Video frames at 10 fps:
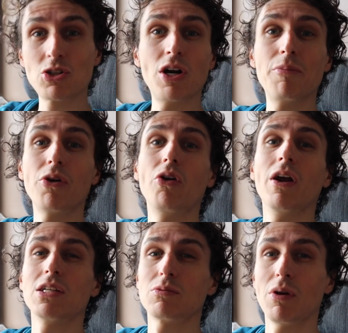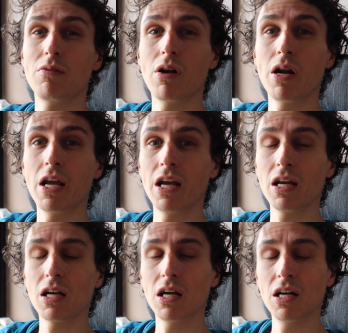trying to progress my running
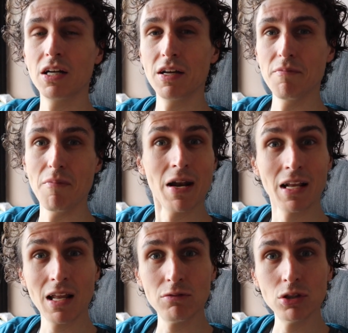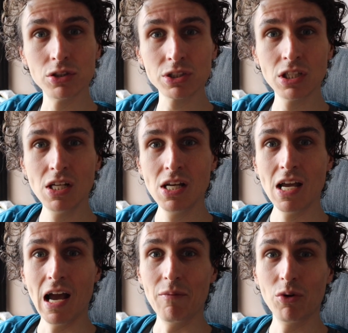in many levels.
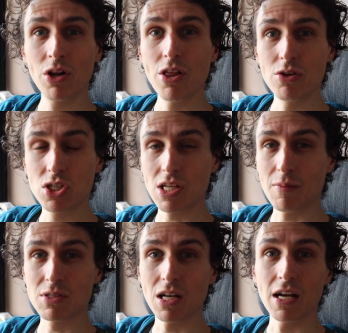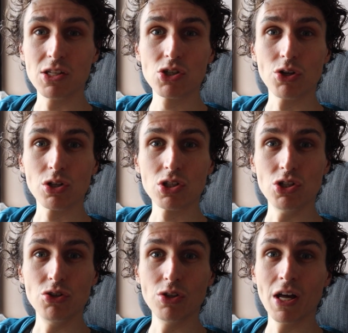And one of those steps that I took to
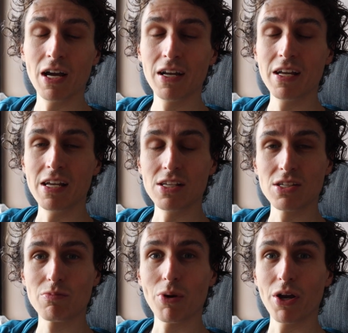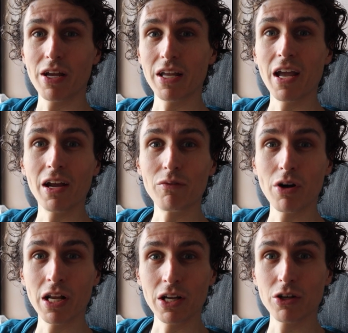do that is by getting a
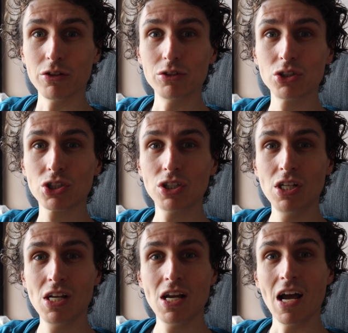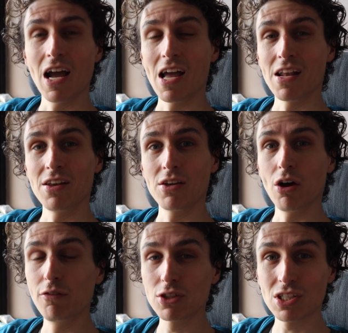running coach. And
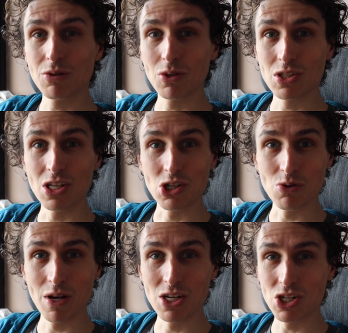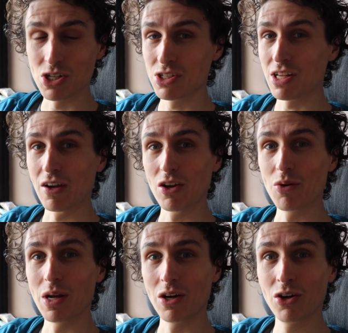obviously with the situations that are
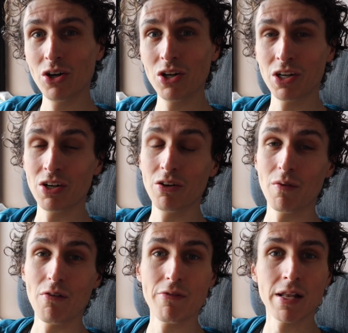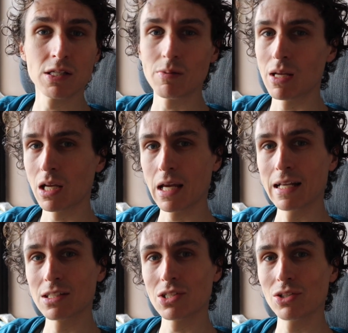going on, you know, events being
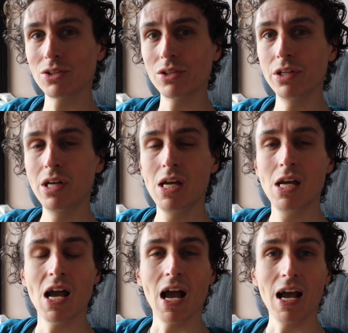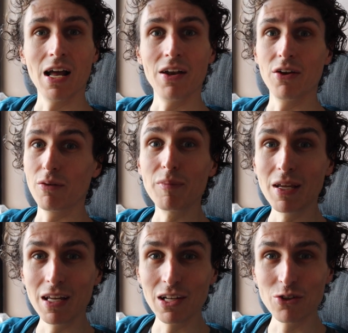cancelled and
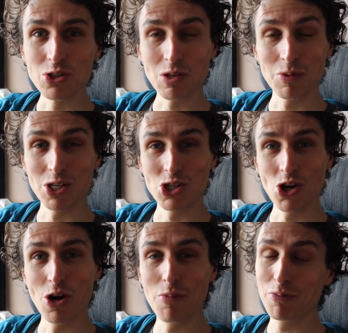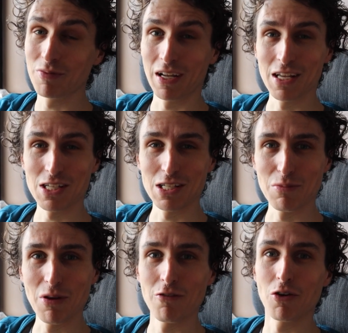me losing my job, I guess that's a
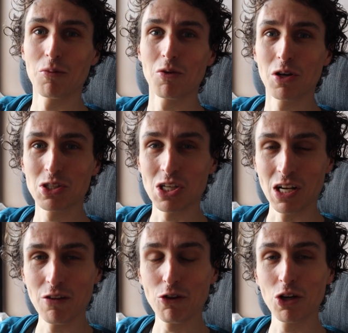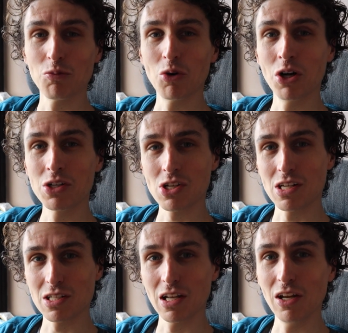bit of a significant one, so
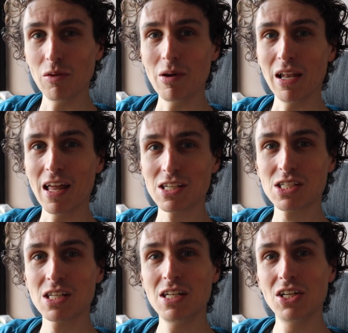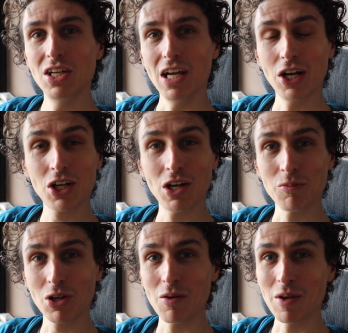there's a little bit less
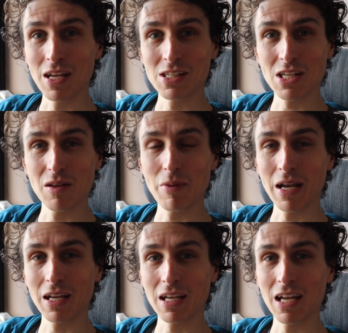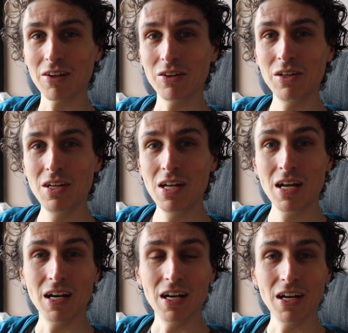income coming into the bank account,
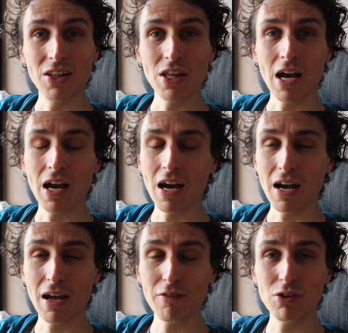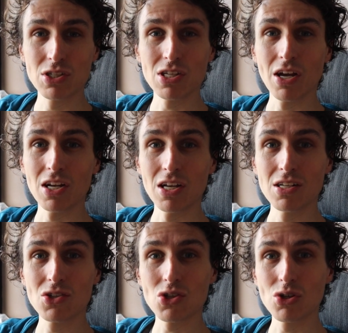that I have
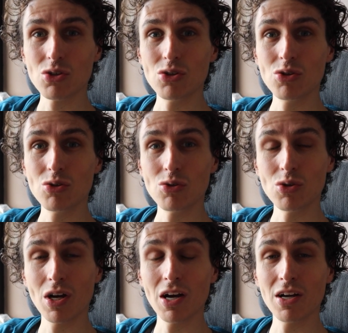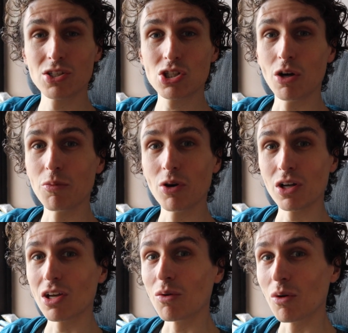decided to stop
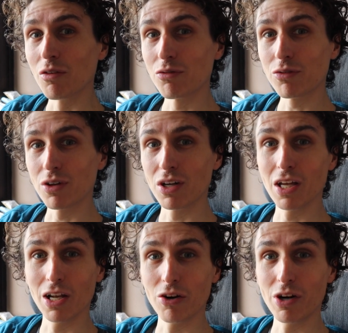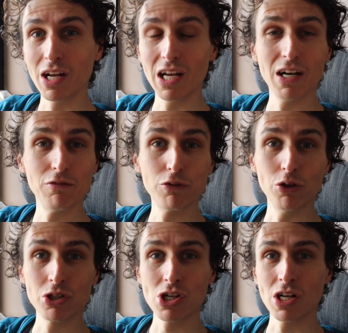working with Hillary,
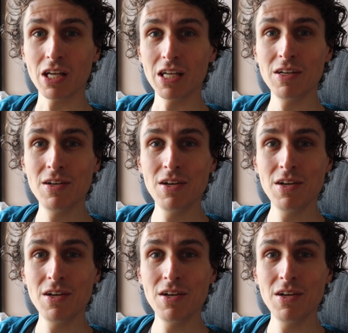unfortunately,